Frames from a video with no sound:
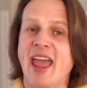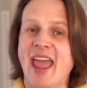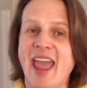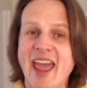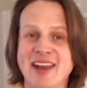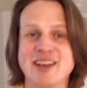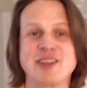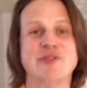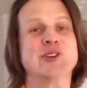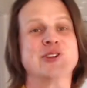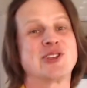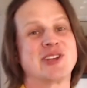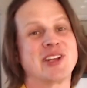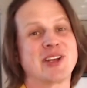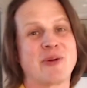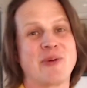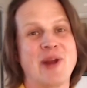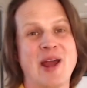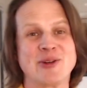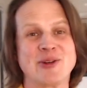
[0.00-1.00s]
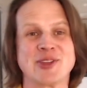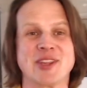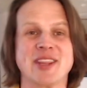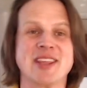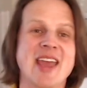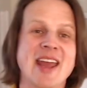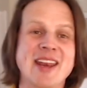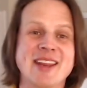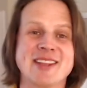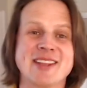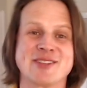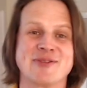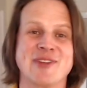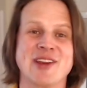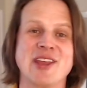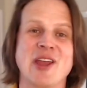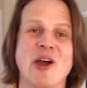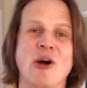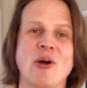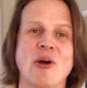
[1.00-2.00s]
And if you stick around to the end of this
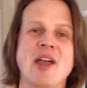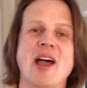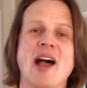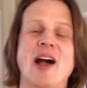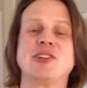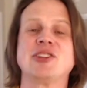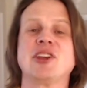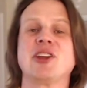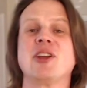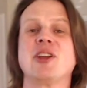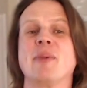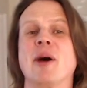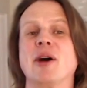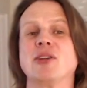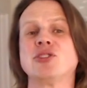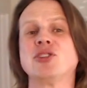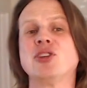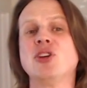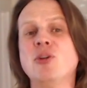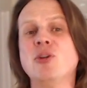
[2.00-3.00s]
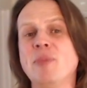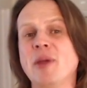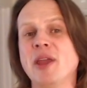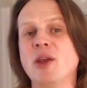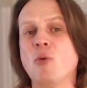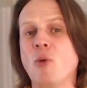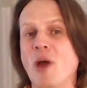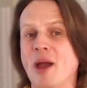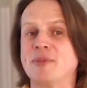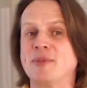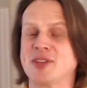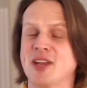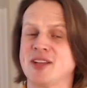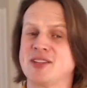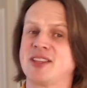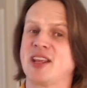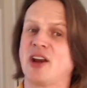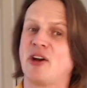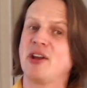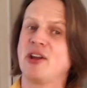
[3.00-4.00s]
video, I'll tell you about two big
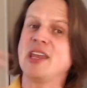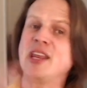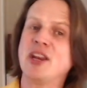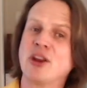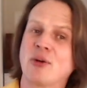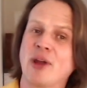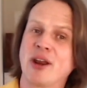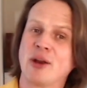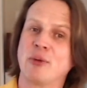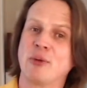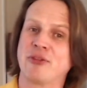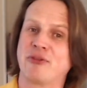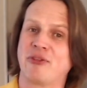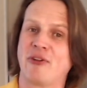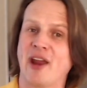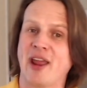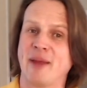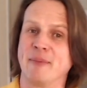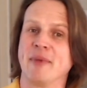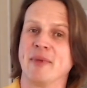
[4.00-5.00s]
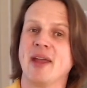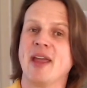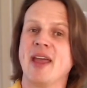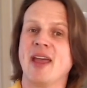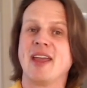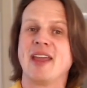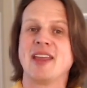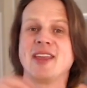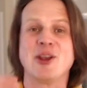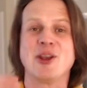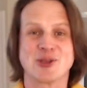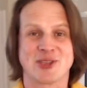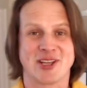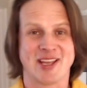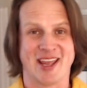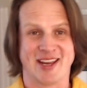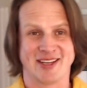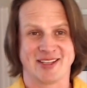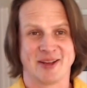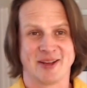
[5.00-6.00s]
websites that are integrated with Frame. Here's
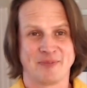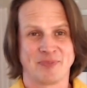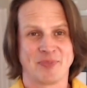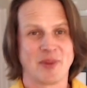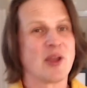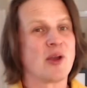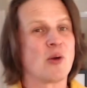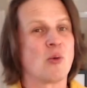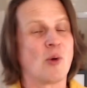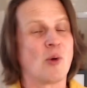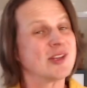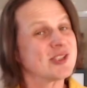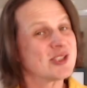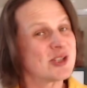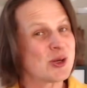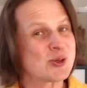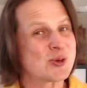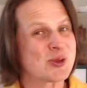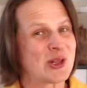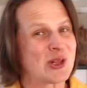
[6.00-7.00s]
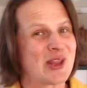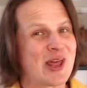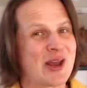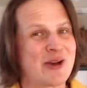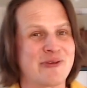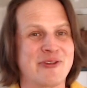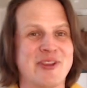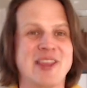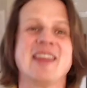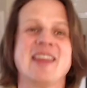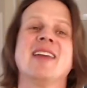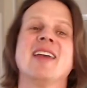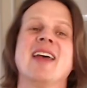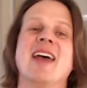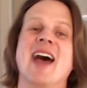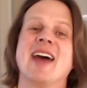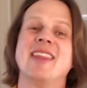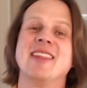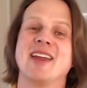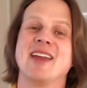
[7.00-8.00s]
a hint. One starts with the letter V
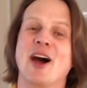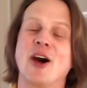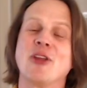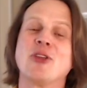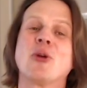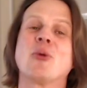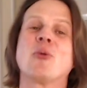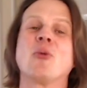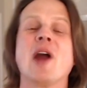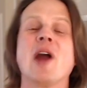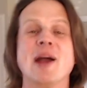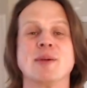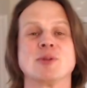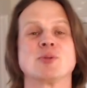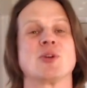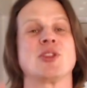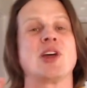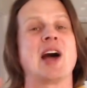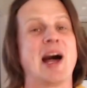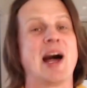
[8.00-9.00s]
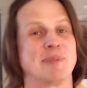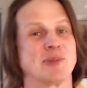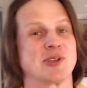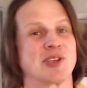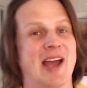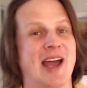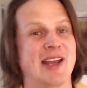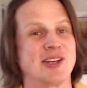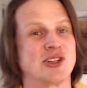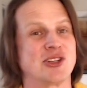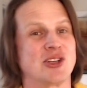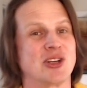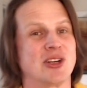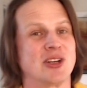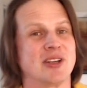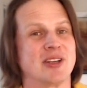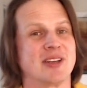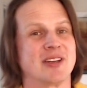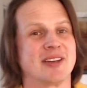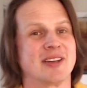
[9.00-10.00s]
and the other rhymes with hopscotch.